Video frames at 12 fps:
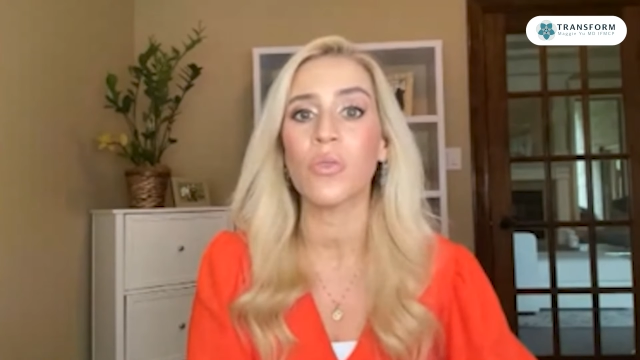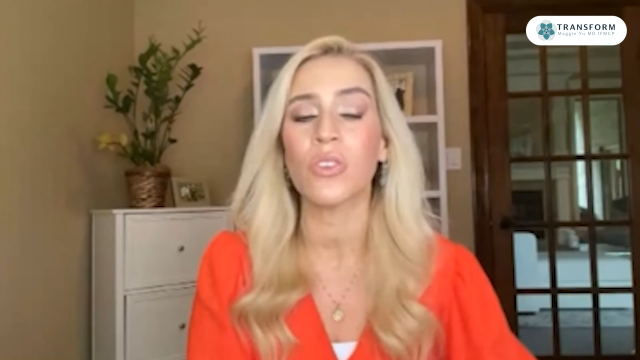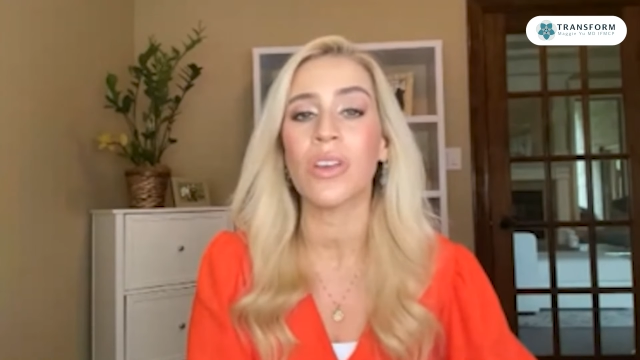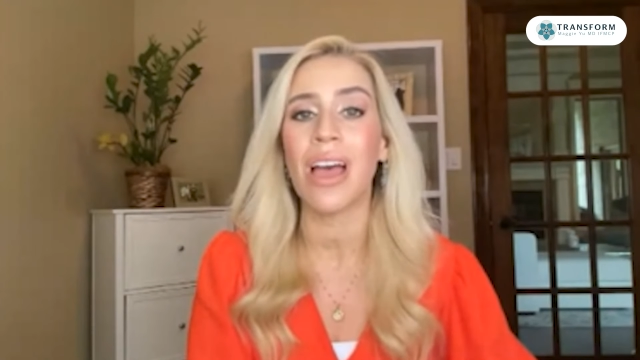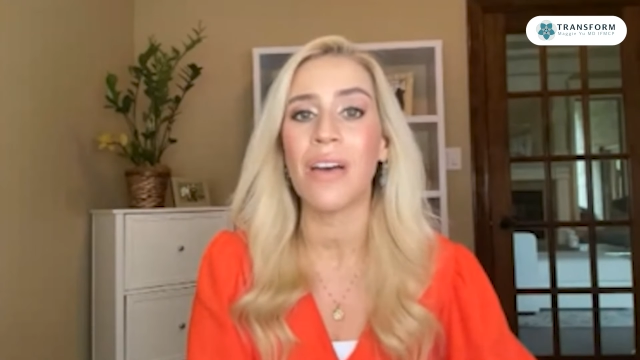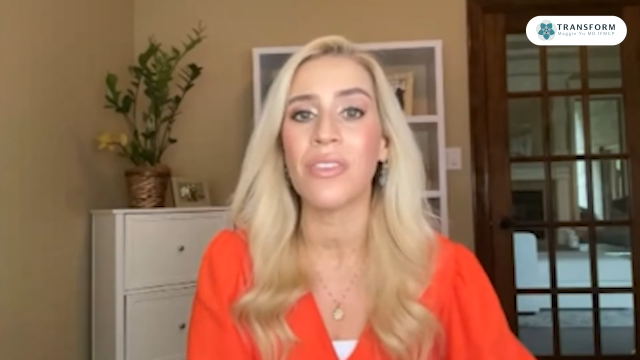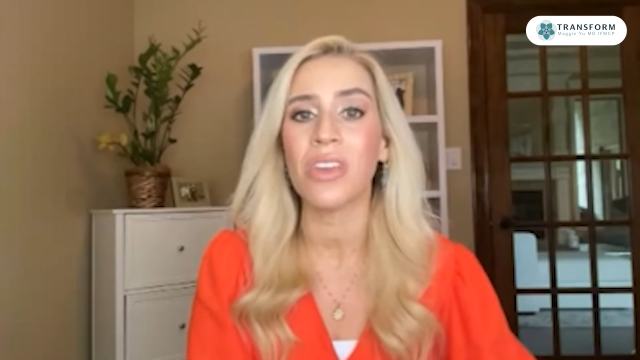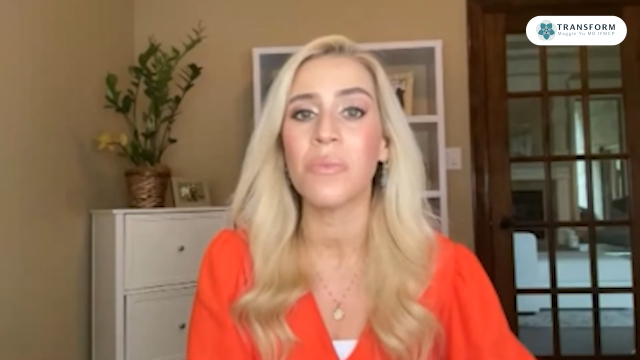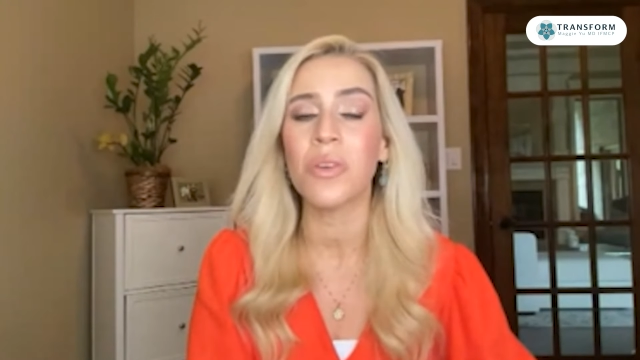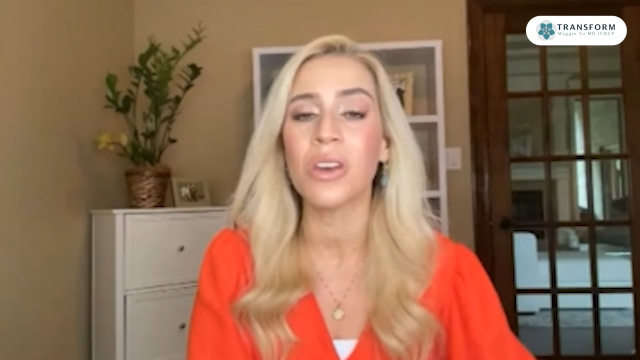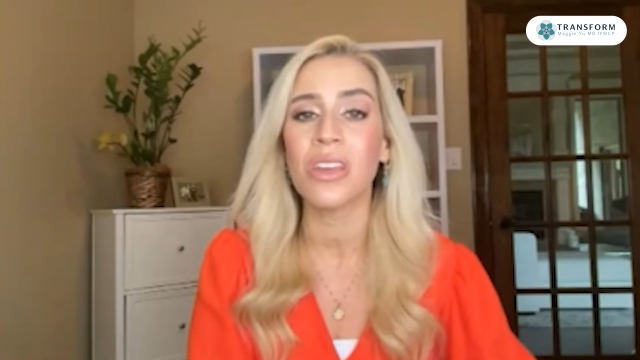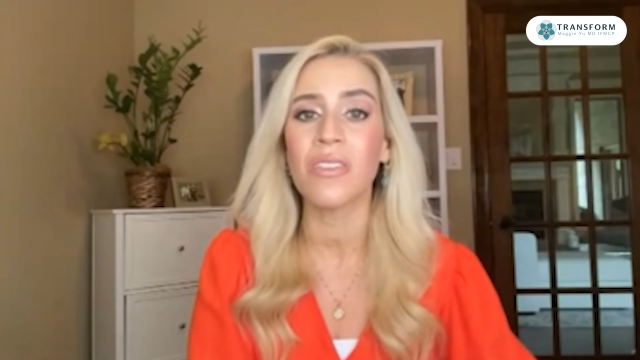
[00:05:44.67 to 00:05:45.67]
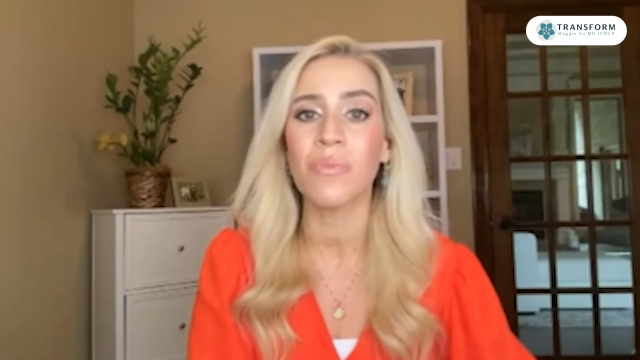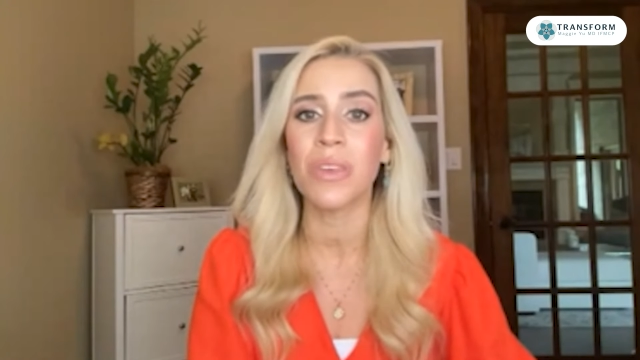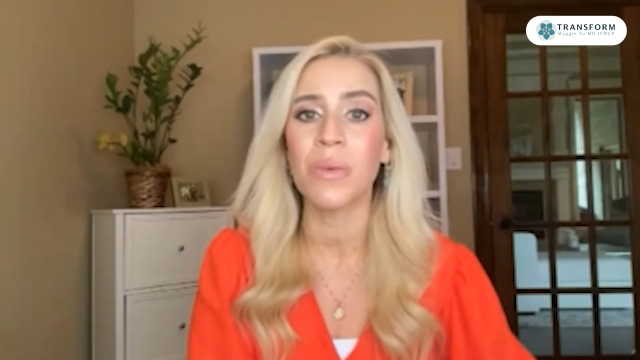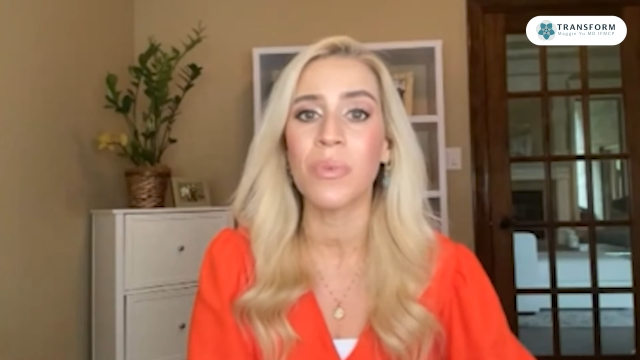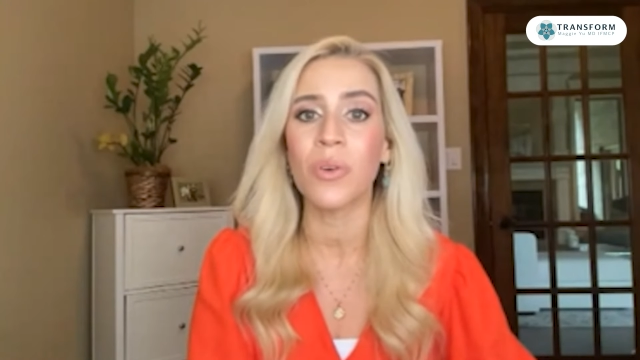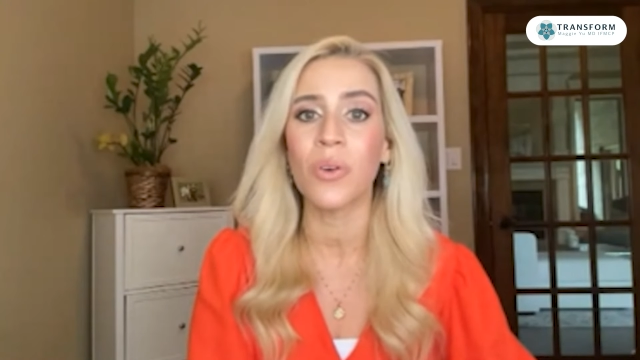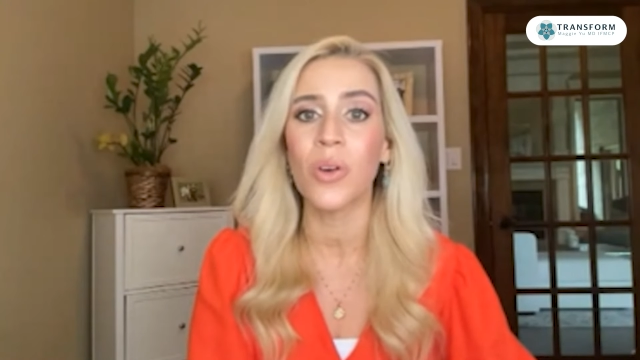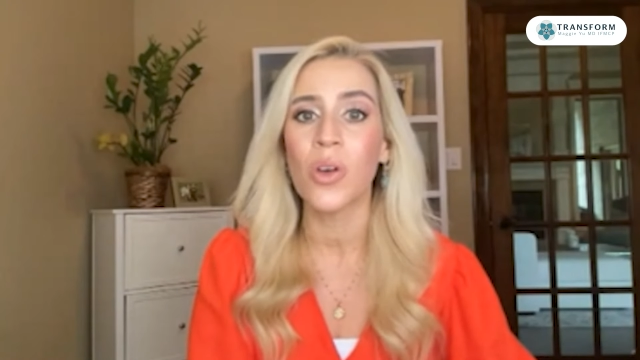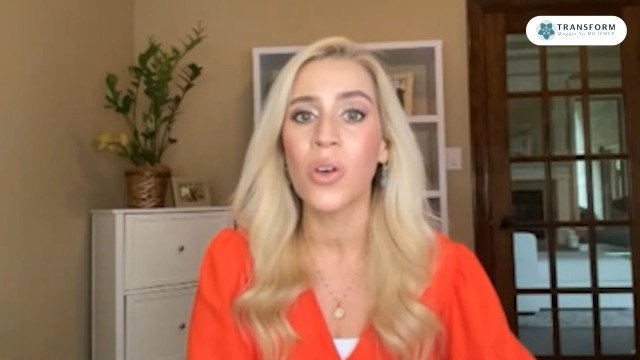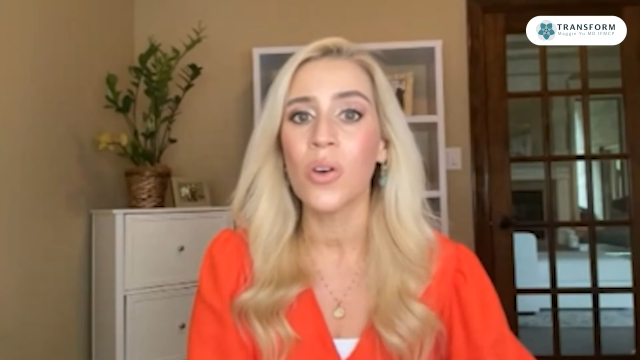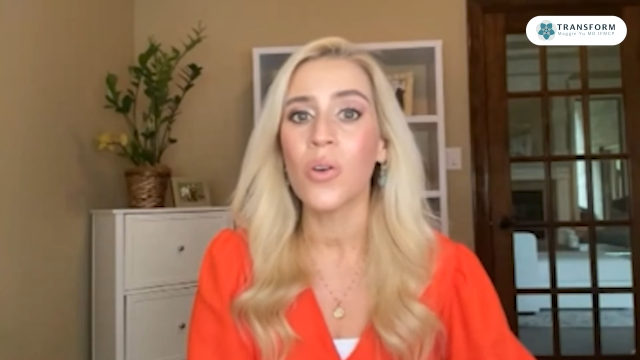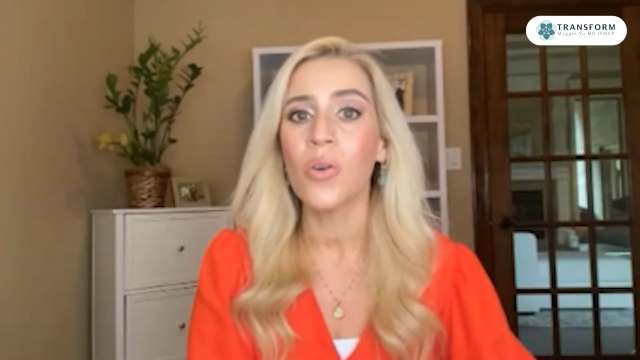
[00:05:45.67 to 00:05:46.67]
So to have a community of people
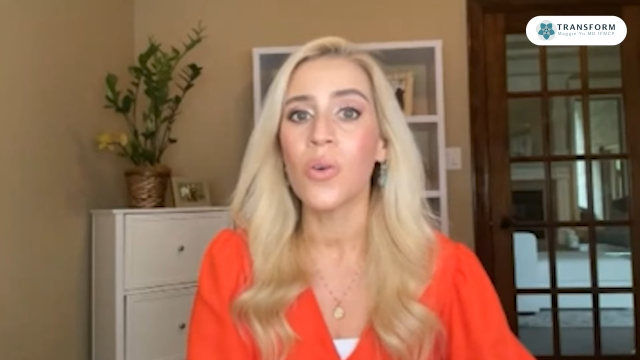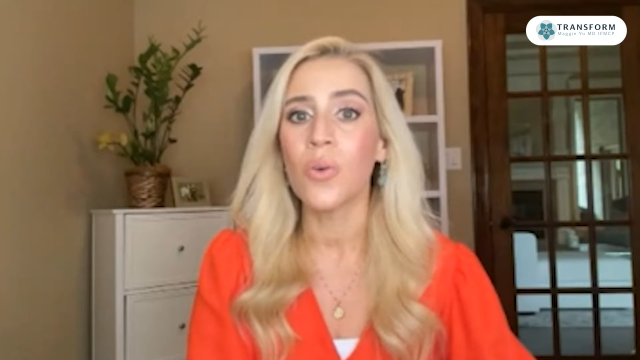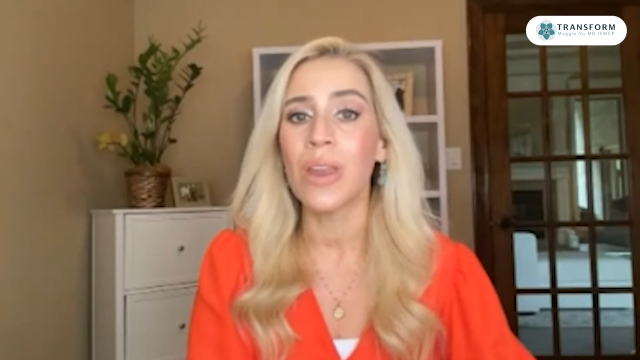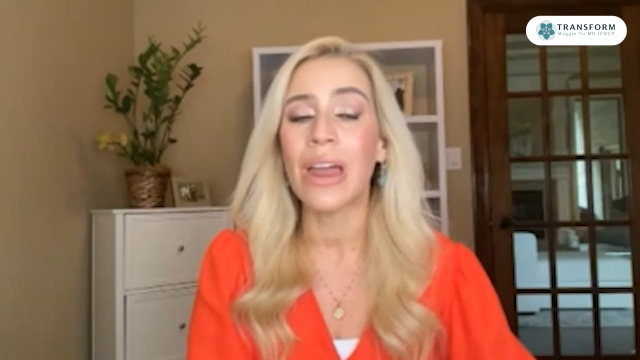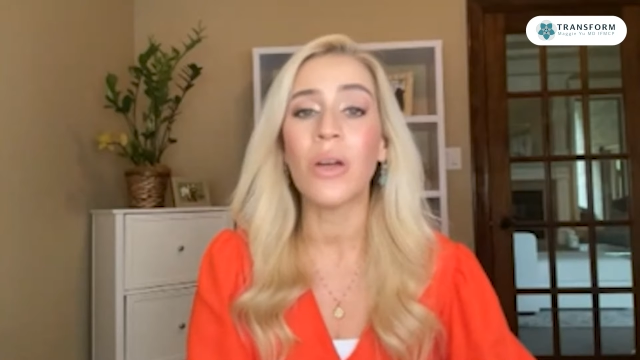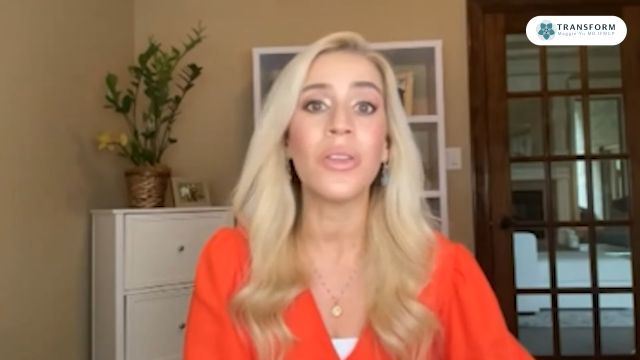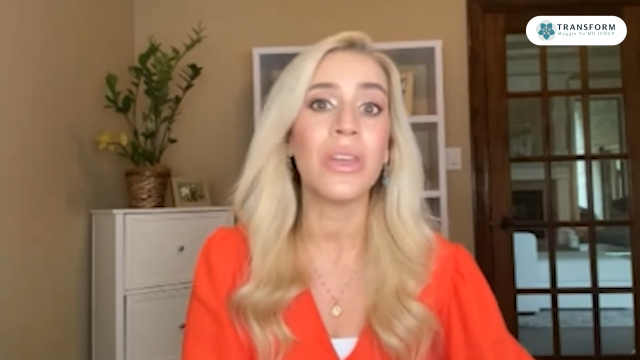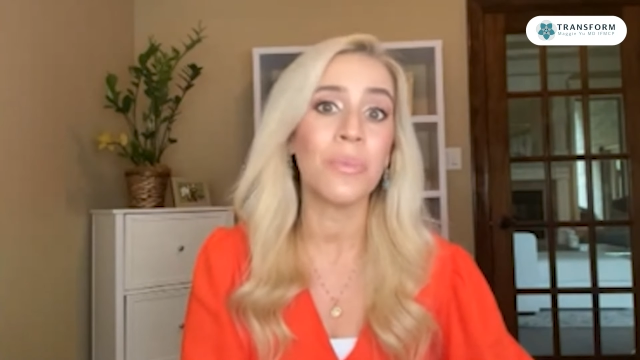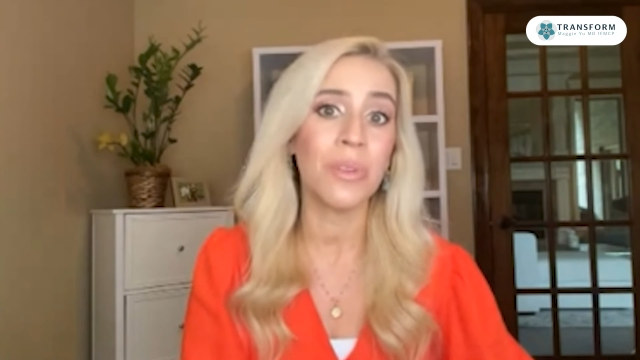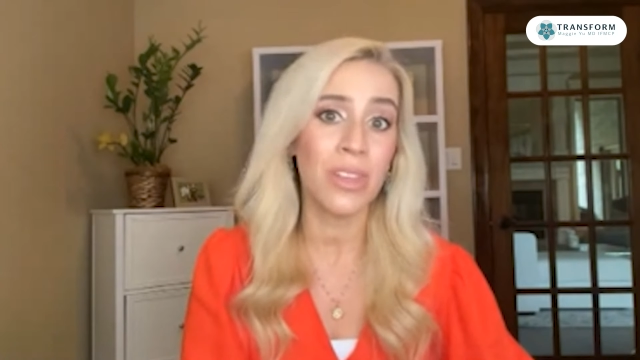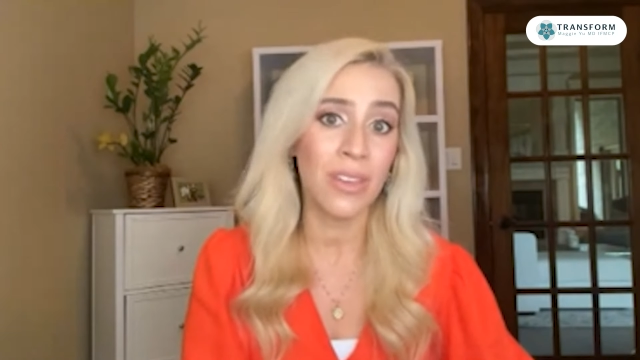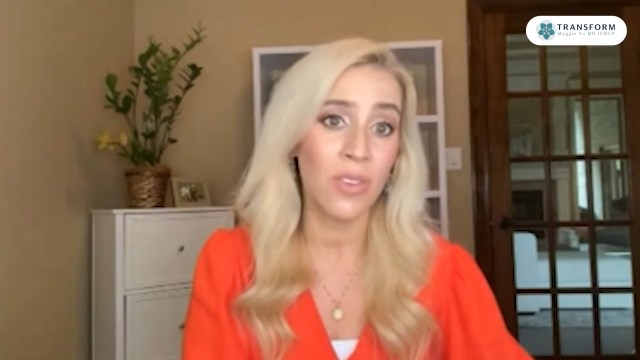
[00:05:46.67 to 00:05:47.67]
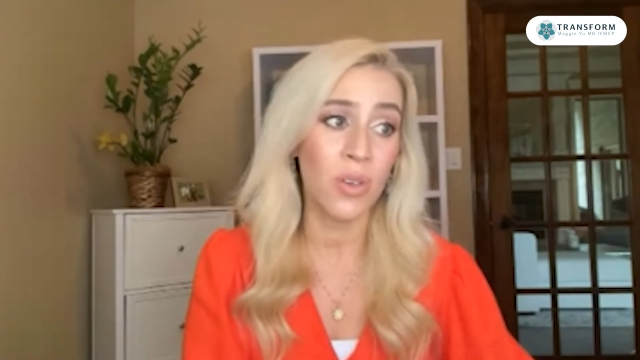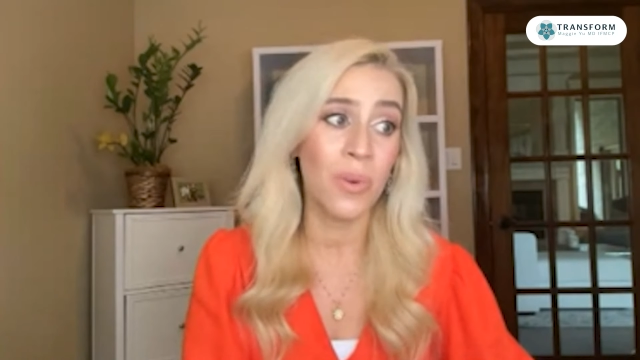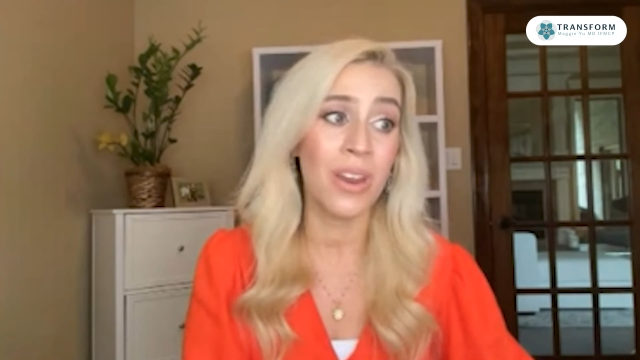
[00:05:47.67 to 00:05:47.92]
who not only believe you,